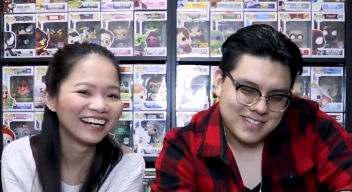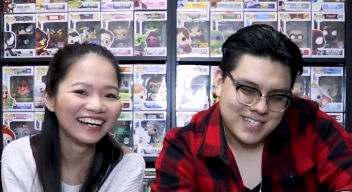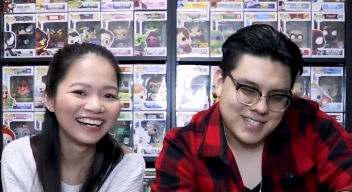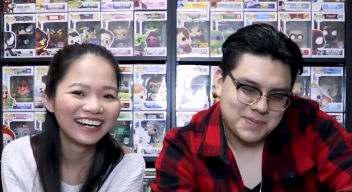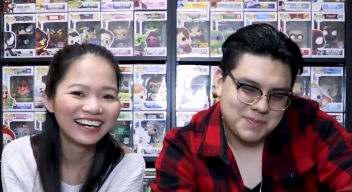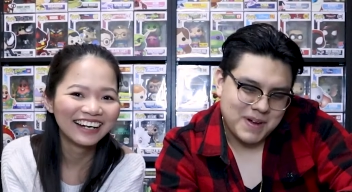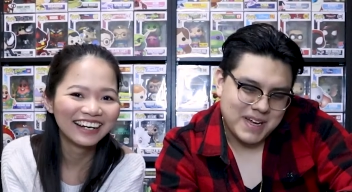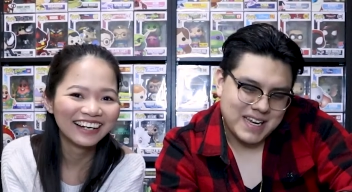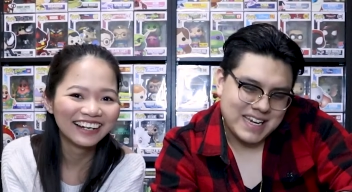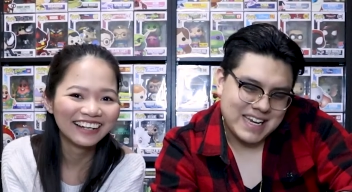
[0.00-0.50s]

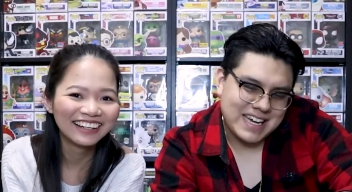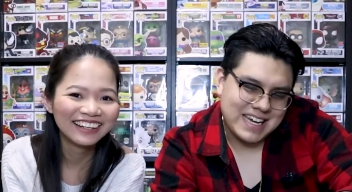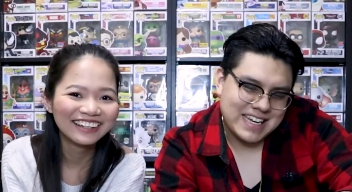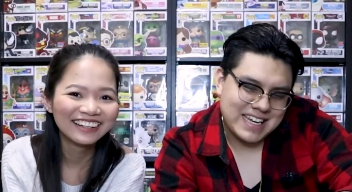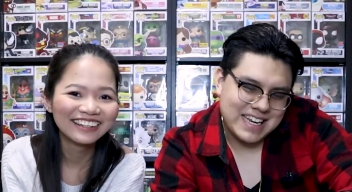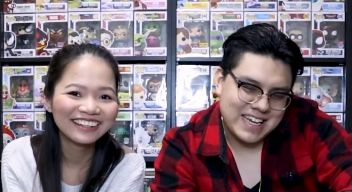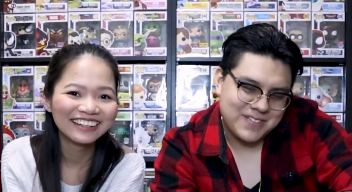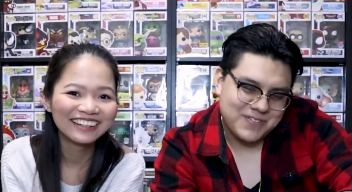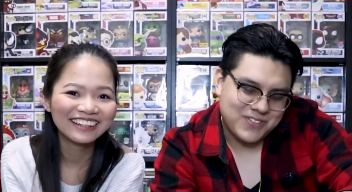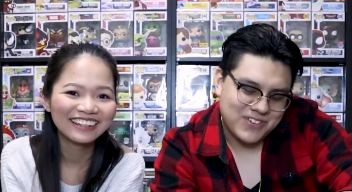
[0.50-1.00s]
Speaker 1: It's my
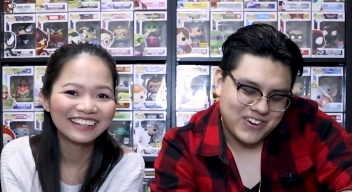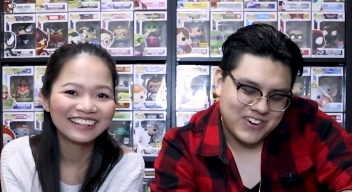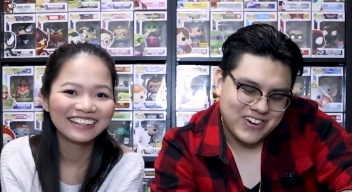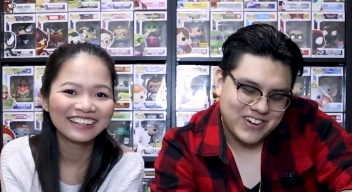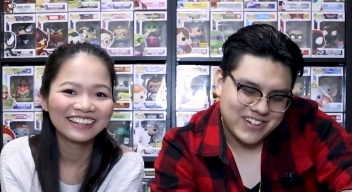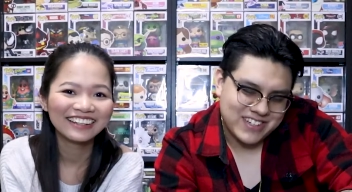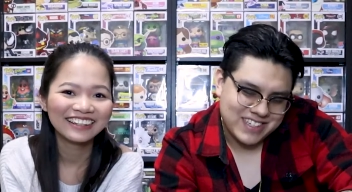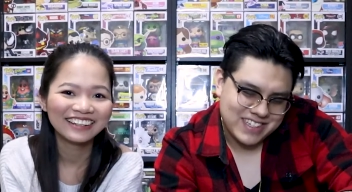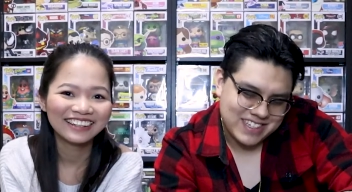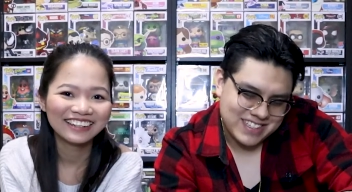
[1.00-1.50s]
nickname for
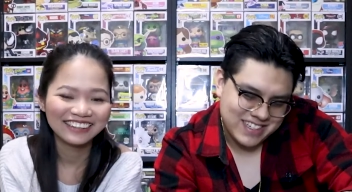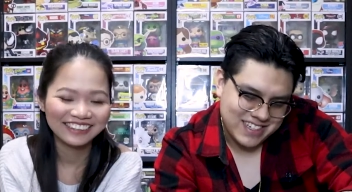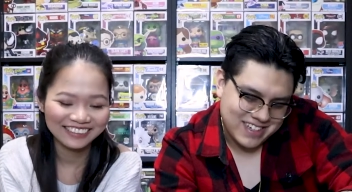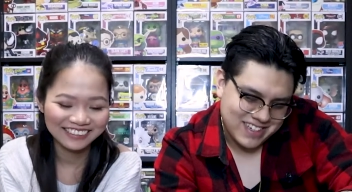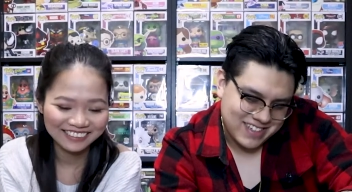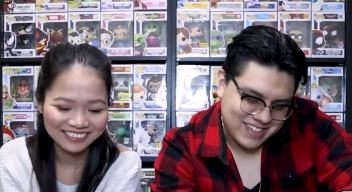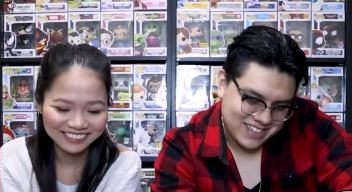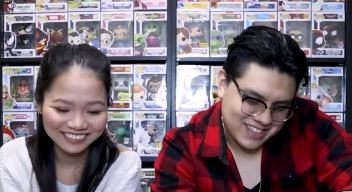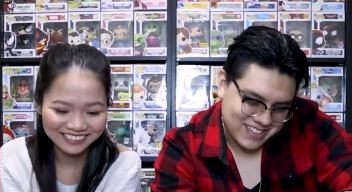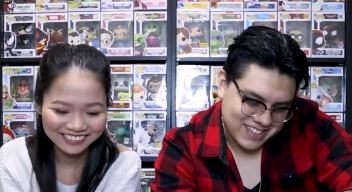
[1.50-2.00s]
her,
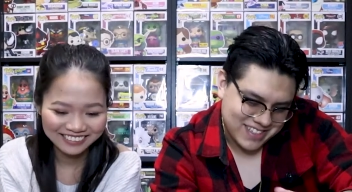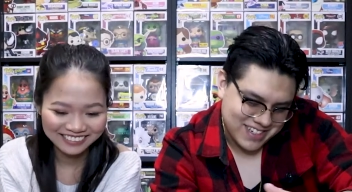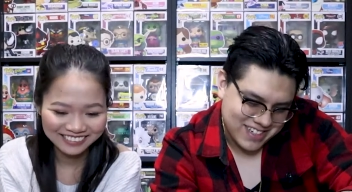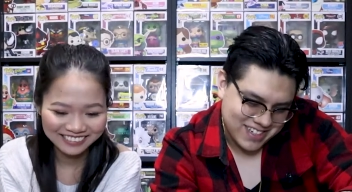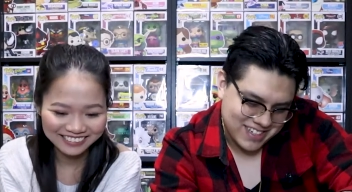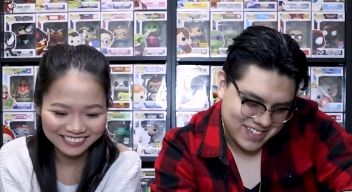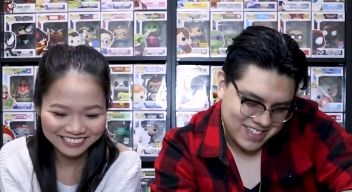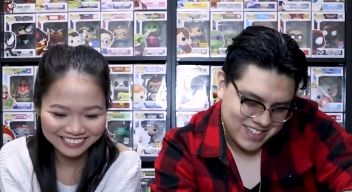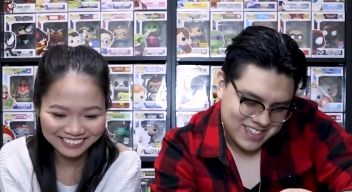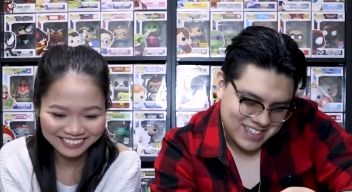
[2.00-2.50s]
Tatiana,
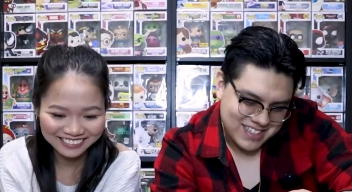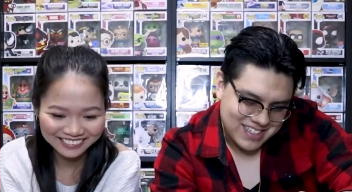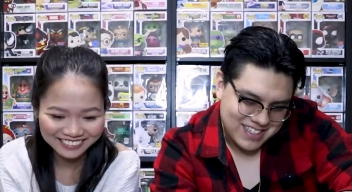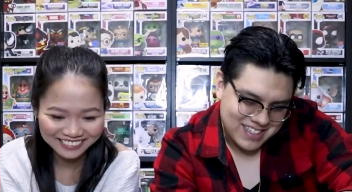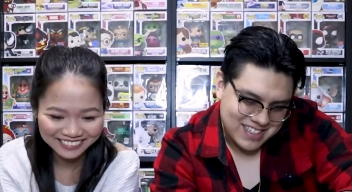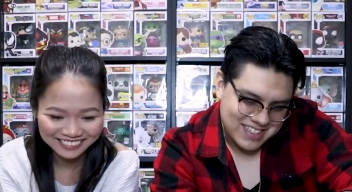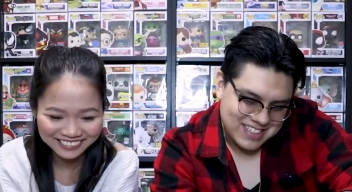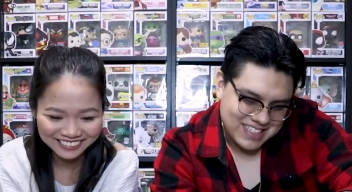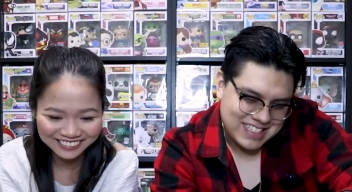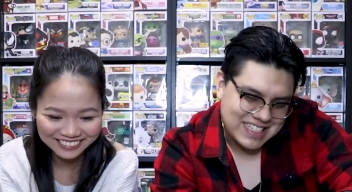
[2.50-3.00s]
okay?
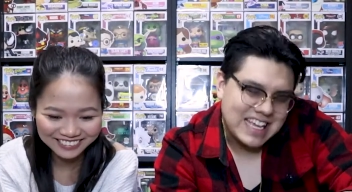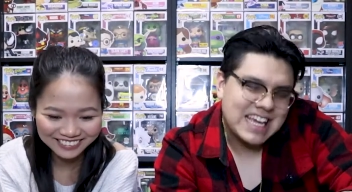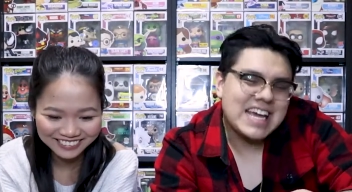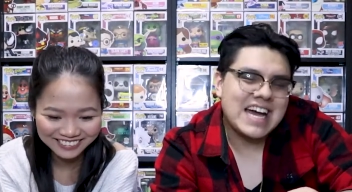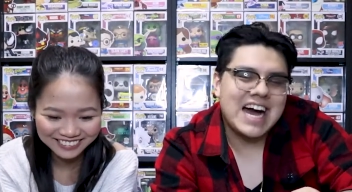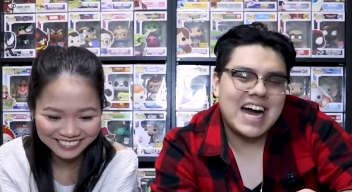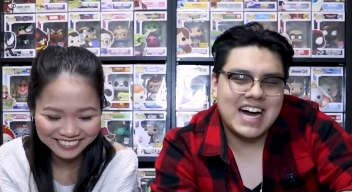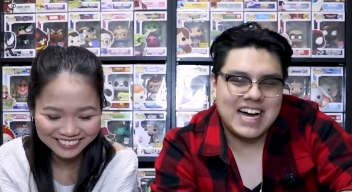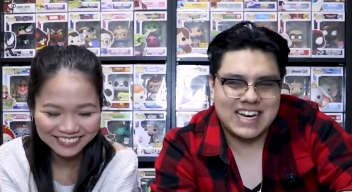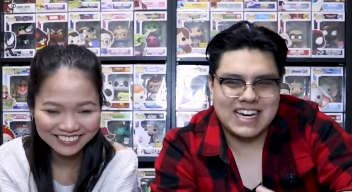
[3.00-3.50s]
it's
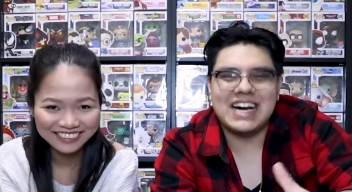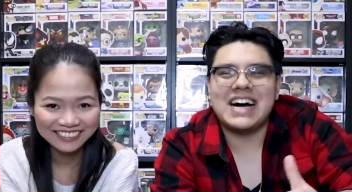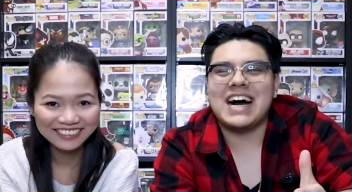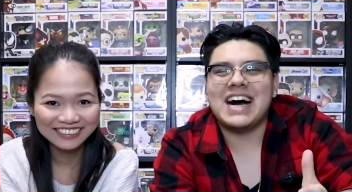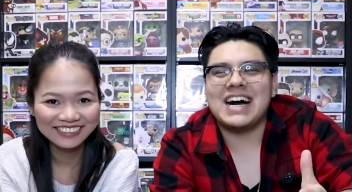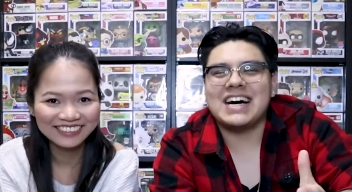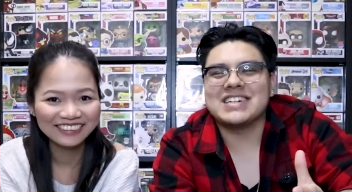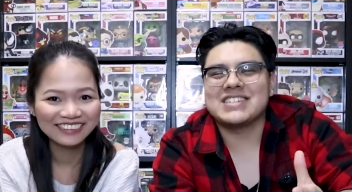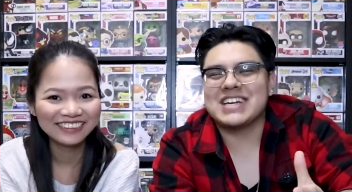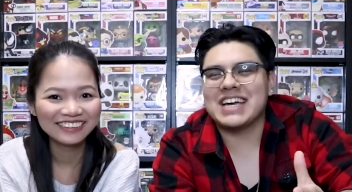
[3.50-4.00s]
Tiana,
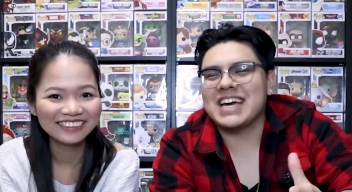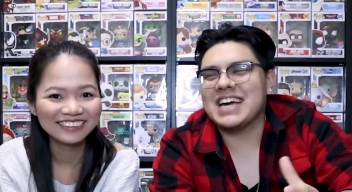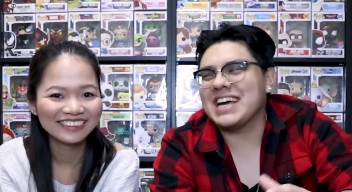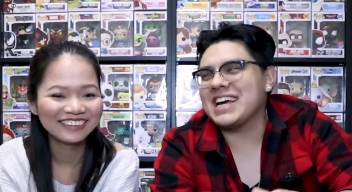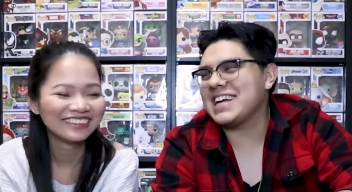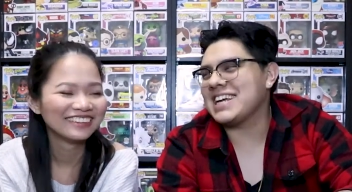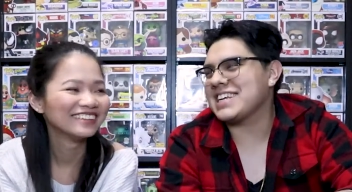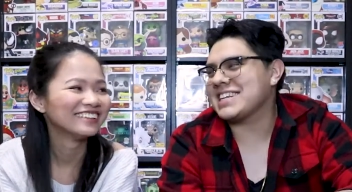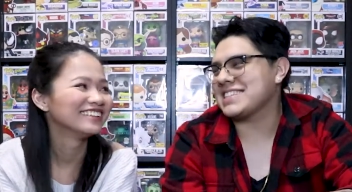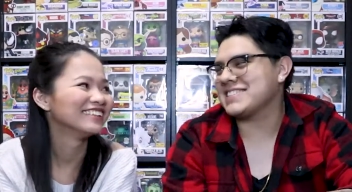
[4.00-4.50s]

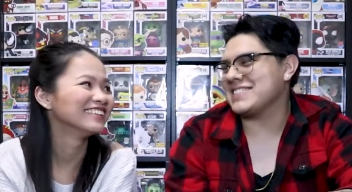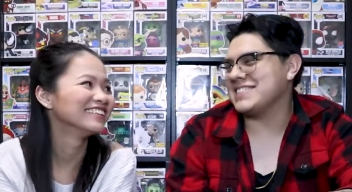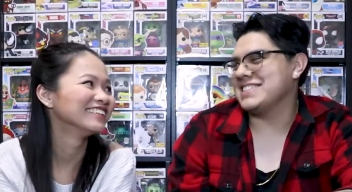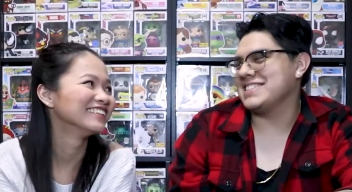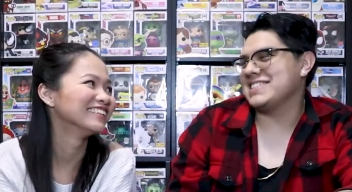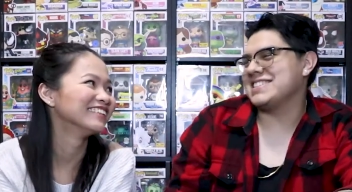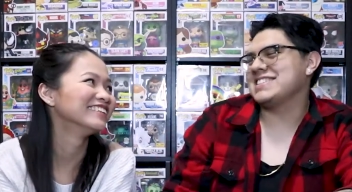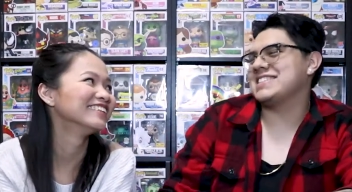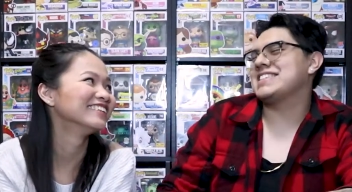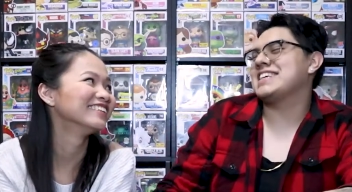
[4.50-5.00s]
okay?
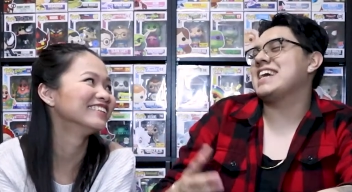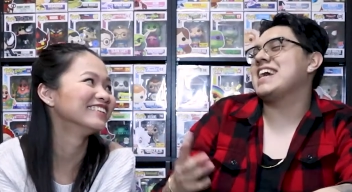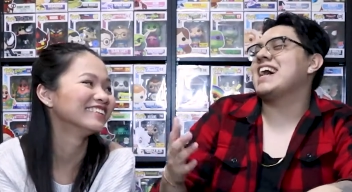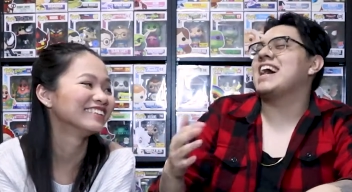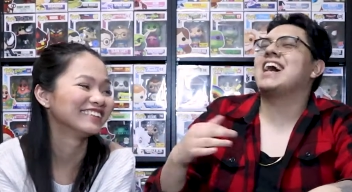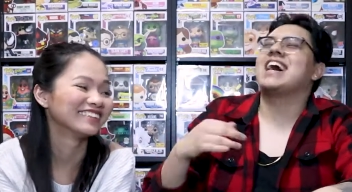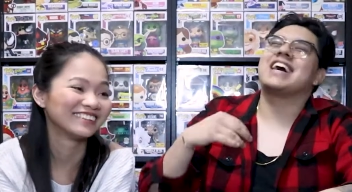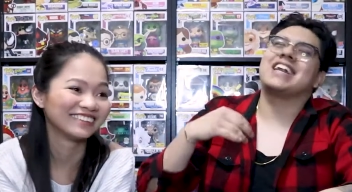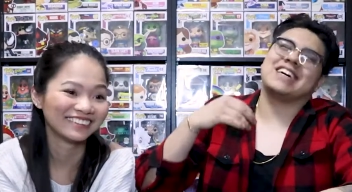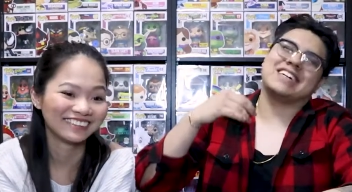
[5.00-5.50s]

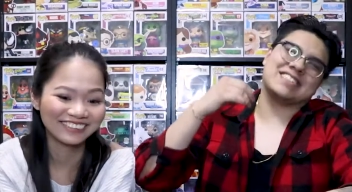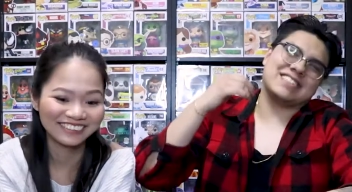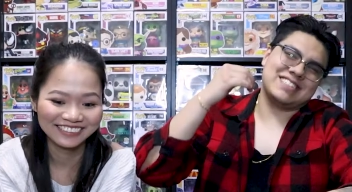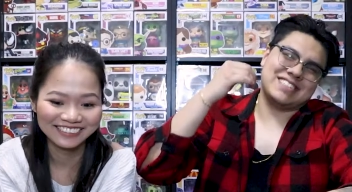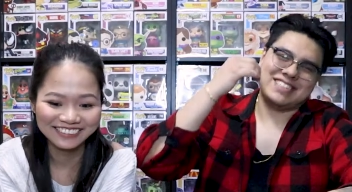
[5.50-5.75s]
Tiana.